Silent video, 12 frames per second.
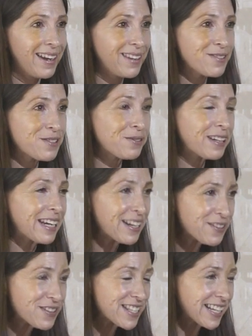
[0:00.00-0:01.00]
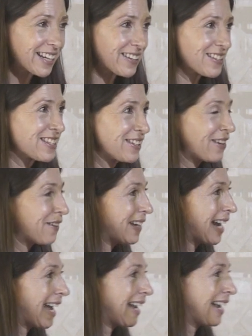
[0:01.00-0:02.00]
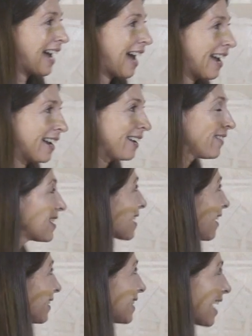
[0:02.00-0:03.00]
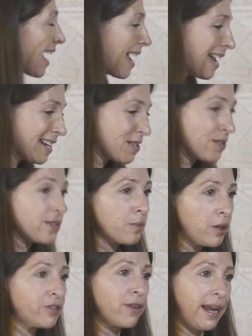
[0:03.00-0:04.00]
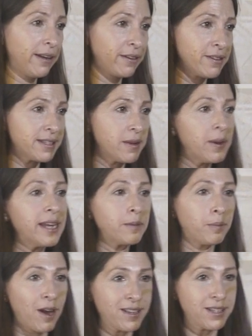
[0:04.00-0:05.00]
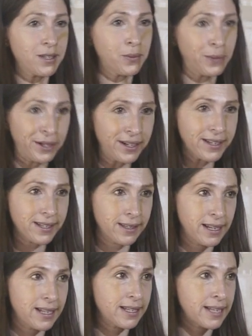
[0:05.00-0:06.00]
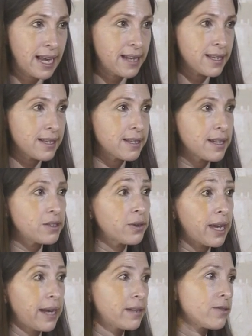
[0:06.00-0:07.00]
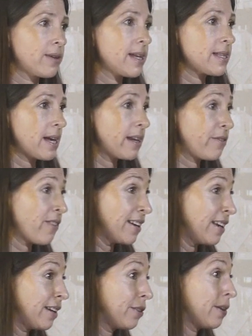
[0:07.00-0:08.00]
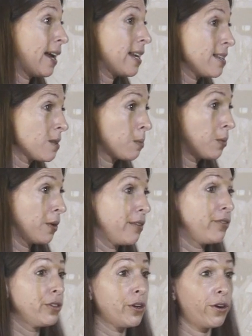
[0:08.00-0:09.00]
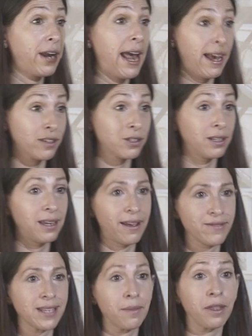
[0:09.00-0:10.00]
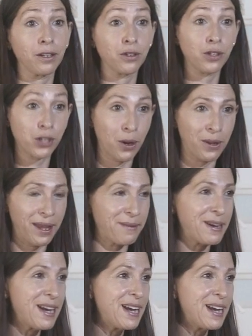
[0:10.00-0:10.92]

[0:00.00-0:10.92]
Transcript: it was really interesting because, you know, when I, I we shot a, a small trailer, because the way the process works these days is that you can't raise any funding or any support if you don't actually have something to show them.